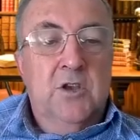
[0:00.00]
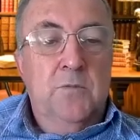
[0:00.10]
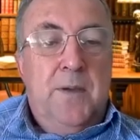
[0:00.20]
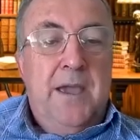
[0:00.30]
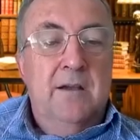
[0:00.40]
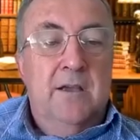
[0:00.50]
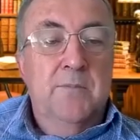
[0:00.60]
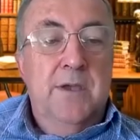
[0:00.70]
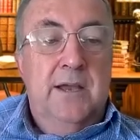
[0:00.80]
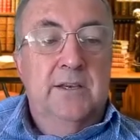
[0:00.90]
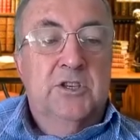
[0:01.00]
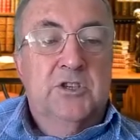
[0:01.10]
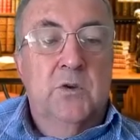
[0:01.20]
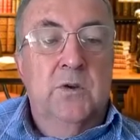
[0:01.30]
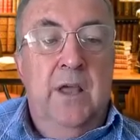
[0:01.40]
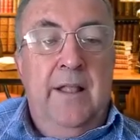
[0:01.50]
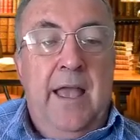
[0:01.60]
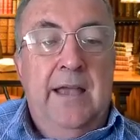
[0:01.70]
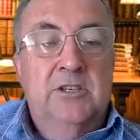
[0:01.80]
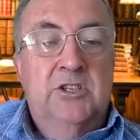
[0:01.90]
So power can be understood
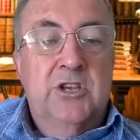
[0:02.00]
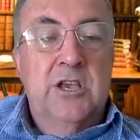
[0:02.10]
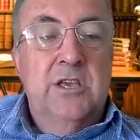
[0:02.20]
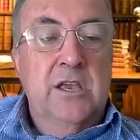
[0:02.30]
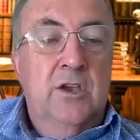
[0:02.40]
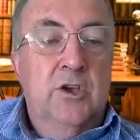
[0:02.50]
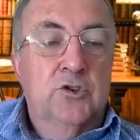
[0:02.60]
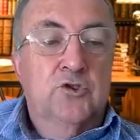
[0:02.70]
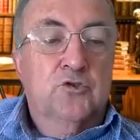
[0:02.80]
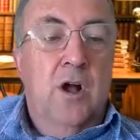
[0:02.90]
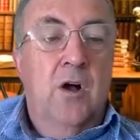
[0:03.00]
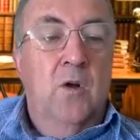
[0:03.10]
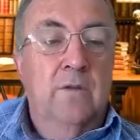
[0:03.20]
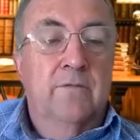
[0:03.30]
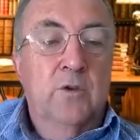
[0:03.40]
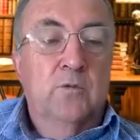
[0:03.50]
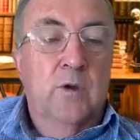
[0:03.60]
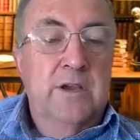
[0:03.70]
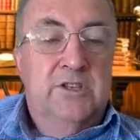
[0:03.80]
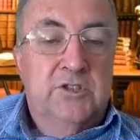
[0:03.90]
as seeking control of the
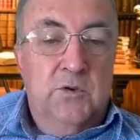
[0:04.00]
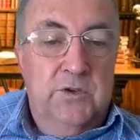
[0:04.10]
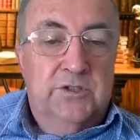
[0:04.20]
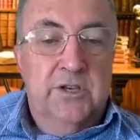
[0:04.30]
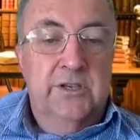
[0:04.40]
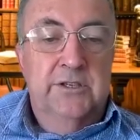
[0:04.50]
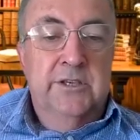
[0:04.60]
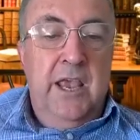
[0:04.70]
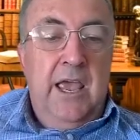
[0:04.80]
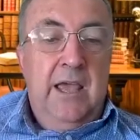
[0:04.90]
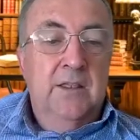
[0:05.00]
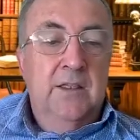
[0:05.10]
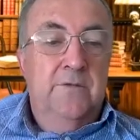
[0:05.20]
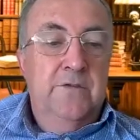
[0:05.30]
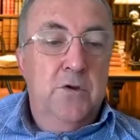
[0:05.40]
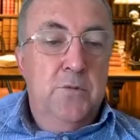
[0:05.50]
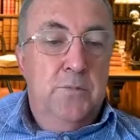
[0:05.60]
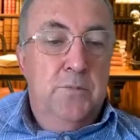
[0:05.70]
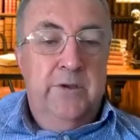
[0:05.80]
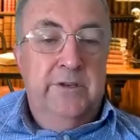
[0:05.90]
resources and the
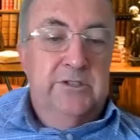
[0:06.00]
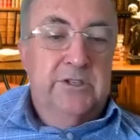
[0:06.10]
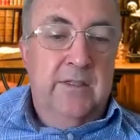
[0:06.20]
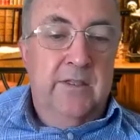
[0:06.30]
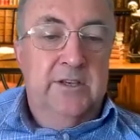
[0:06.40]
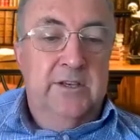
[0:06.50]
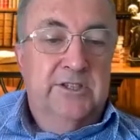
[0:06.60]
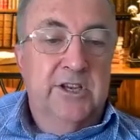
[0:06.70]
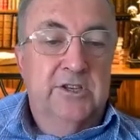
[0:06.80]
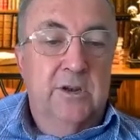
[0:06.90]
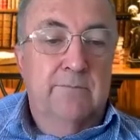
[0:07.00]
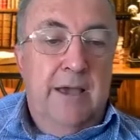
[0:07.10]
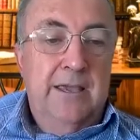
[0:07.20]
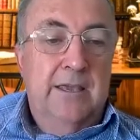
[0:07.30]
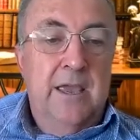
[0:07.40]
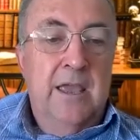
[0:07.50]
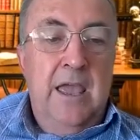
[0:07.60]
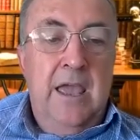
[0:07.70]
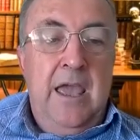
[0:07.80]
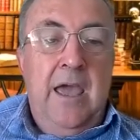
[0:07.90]
viewpoints and the decision-making,
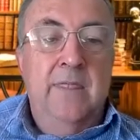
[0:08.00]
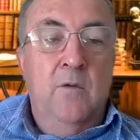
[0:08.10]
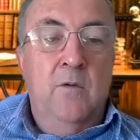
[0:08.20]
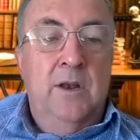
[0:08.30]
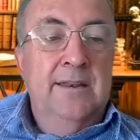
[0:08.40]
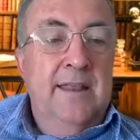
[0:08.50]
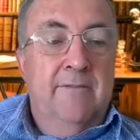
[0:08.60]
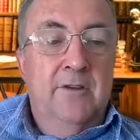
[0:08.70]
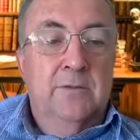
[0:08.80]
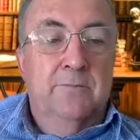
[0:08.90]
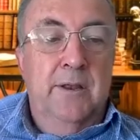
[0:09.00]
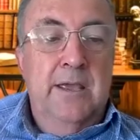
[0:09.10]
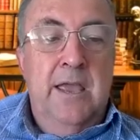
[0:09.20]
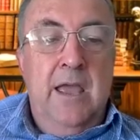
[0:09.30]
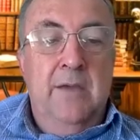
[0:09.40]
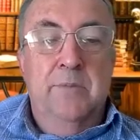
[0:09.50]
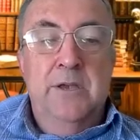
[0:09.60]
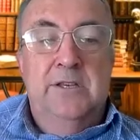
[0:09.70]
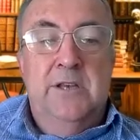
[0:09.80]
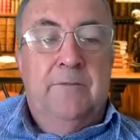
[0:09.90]
and there will inevitably
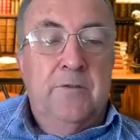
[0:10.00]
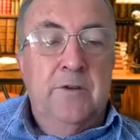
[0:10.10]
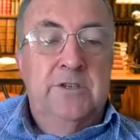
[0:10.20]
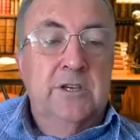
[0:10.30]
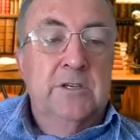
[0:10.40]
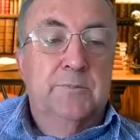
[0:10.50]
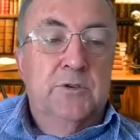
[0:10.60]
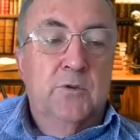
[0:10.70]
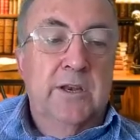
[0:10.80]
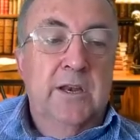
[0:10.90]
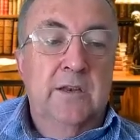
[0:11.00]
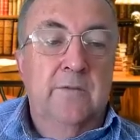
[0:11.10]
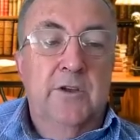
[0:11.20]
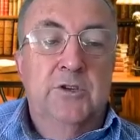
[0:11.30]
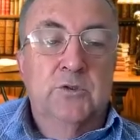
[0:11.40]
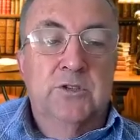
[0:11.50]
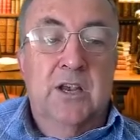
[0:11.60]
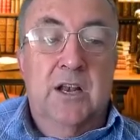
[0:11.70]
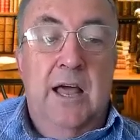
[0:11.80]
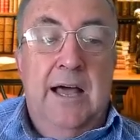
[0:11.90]
be differences between individuals
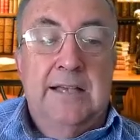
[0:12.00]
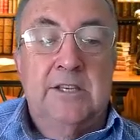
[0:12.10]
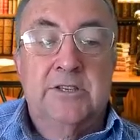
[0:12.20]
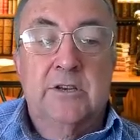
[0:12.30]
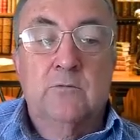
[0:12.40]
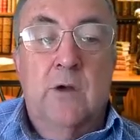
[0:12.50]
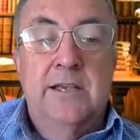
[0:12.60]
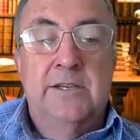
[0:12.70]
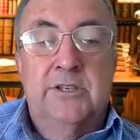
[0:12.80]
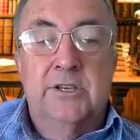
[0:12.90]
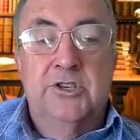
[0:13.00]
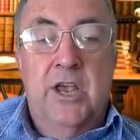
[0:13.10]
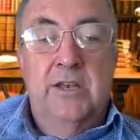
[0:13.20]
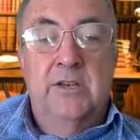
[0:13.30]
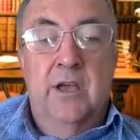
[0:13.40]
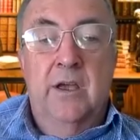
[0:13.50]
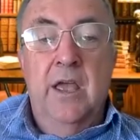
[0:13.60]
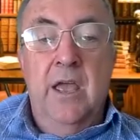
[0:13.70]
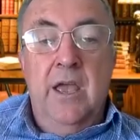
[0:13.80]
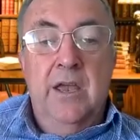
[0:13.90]
and classes and race and gender
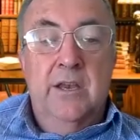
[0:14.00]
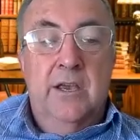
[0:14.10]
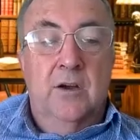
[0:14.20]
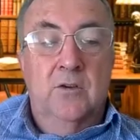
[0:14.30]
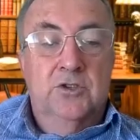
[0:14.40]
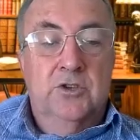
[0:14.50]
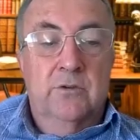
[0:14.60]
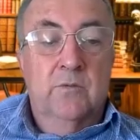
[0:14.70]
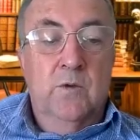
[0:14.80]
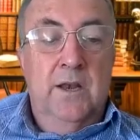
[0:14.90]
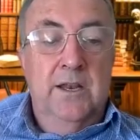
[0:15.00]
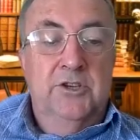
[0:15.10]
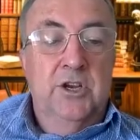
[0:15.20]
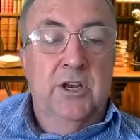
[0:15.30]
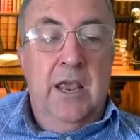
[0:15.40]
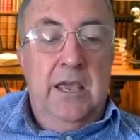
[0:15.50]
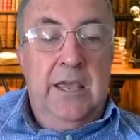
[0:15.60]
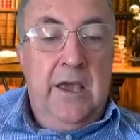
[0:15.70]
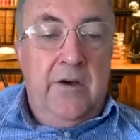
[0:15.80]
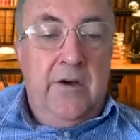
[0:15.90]
and culture and religion
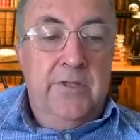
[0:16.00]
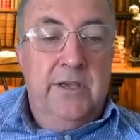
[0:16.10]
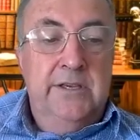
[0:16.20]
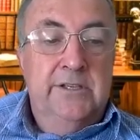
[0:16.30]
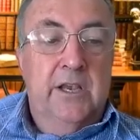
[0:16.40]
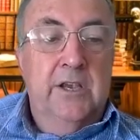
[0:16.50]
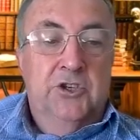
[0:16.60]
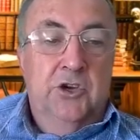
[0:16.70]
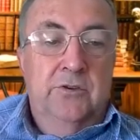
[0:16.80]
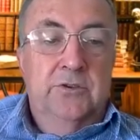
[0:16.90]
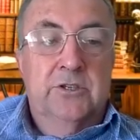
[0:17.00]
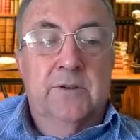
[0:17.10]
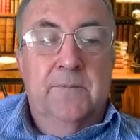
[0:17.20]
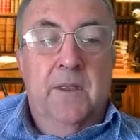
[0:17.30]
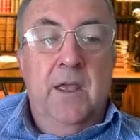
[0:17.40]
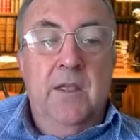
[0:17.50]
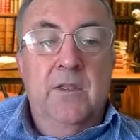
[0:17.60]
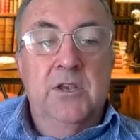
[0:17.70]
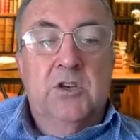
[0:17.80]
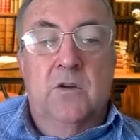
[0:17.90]
on these issues.
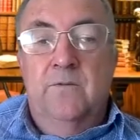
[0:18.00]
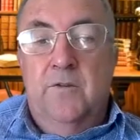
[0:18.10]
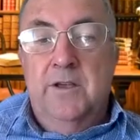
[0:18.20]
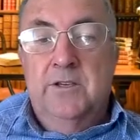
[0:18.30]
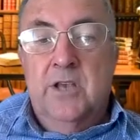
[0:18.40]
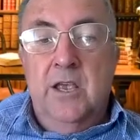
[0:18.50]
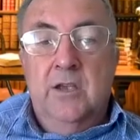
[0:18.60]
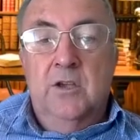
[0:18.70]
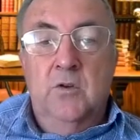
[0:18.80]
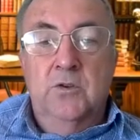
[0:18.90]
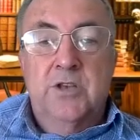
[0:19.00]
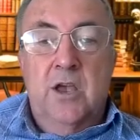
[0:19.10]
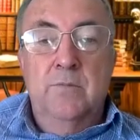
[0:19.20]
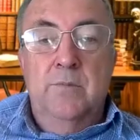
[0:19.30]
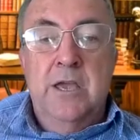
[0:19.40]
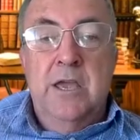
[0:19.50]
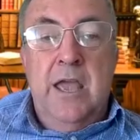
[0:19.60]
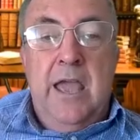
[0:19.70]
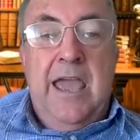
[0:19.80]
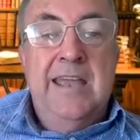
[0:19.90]
These conflicts can also be
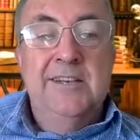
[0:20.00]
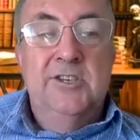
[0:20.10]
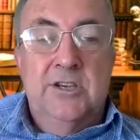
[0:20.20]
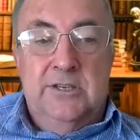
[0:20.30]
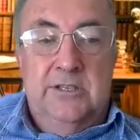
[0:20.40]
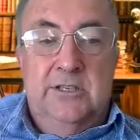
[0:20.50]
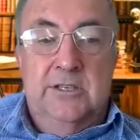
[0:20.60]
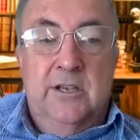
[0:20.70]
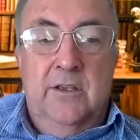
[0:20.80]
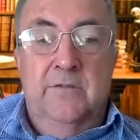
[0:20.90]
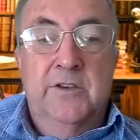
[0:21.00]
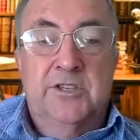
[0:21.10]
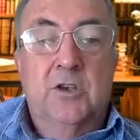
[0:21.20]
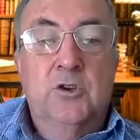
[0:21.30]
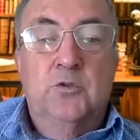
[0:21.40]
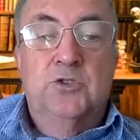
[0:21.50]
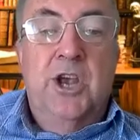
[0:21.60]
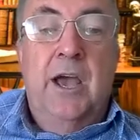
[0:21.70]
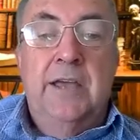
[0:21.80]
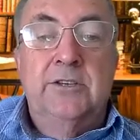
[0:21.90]
engines for social
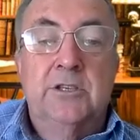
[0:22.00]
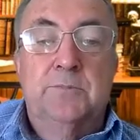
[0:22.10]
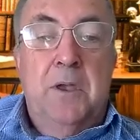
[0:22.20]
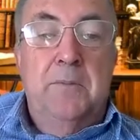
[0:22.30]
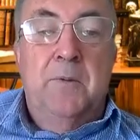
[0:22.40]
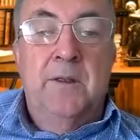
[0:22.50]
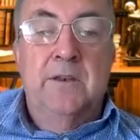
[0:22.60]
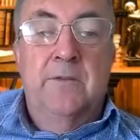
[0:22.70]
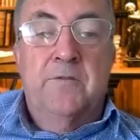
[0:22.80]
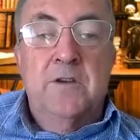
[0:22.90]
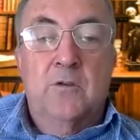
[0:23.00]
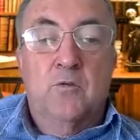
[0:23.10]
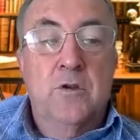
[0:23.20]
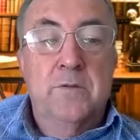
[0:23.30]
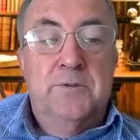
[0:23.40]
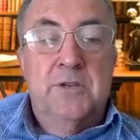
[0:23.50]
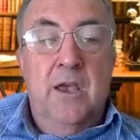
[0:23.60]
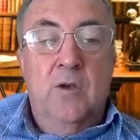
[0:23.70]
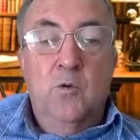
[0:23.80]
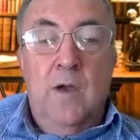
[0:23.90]
change, as people in different groups
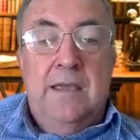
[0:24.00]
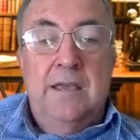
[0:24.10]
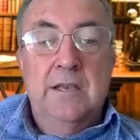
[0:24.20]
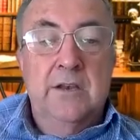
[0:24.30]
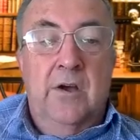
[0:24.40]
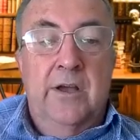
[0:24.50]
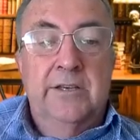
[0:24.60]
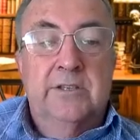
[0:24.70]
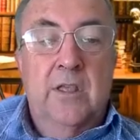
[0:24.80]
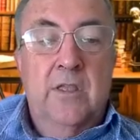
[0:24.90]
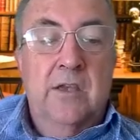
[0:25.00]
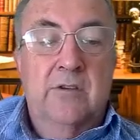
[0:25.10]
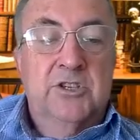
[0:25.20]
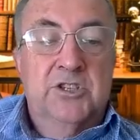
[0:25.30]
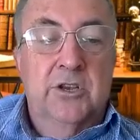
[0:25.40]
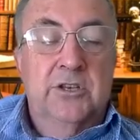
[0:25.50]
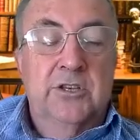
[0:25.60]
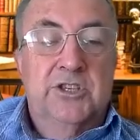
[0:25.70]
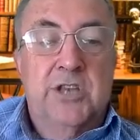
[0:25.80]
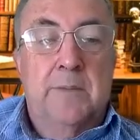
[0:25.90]
recognize that there are
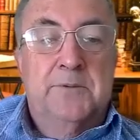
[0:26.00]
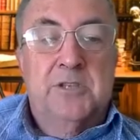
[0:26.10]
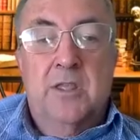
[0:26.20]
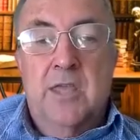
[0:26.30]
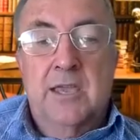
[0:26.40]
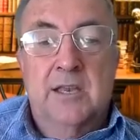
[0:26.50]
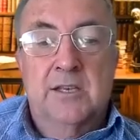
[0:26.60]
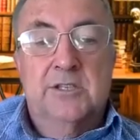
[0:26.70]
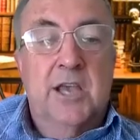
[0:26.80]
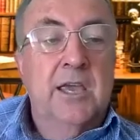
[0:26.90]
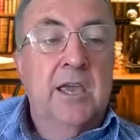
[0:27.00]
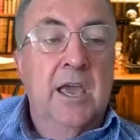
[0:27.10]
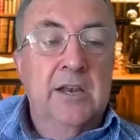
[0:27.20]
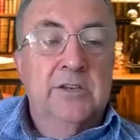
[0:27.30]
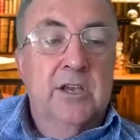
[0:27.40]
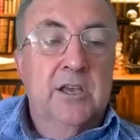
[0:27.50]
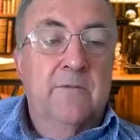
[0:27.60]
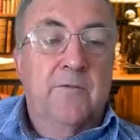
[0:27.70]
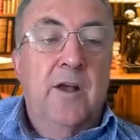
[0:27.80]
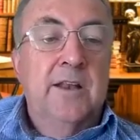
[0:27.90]
certain steps that they can take to
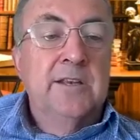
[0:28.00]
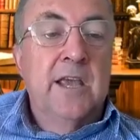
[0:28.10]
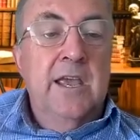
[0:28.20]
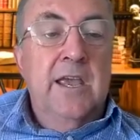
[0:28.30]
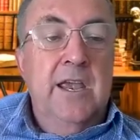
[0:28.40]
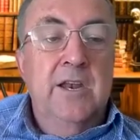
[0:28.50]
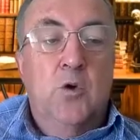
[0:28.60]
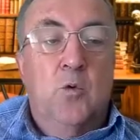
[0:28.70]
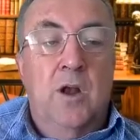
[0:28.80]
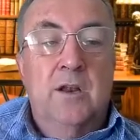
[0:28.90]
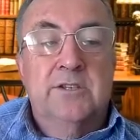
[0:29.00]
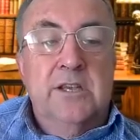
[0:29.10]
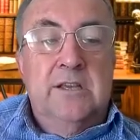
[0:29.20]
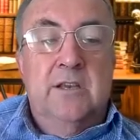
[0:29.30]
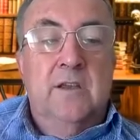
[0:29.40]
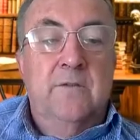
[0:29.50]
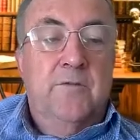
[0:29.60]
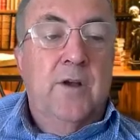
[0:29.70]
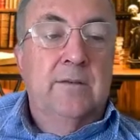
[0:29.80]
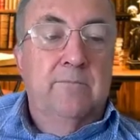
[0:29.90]
confront inequality and
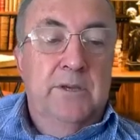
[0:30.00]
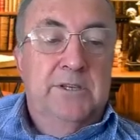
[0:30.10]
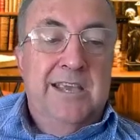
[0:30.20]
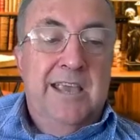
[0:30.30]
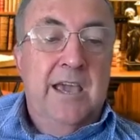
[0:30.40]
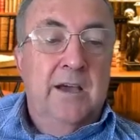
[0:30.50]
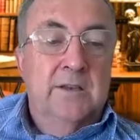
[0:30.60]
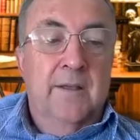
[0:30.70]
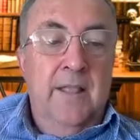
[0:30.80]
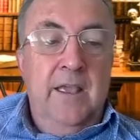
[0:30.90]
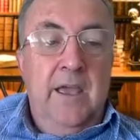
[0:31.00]
confront missing out.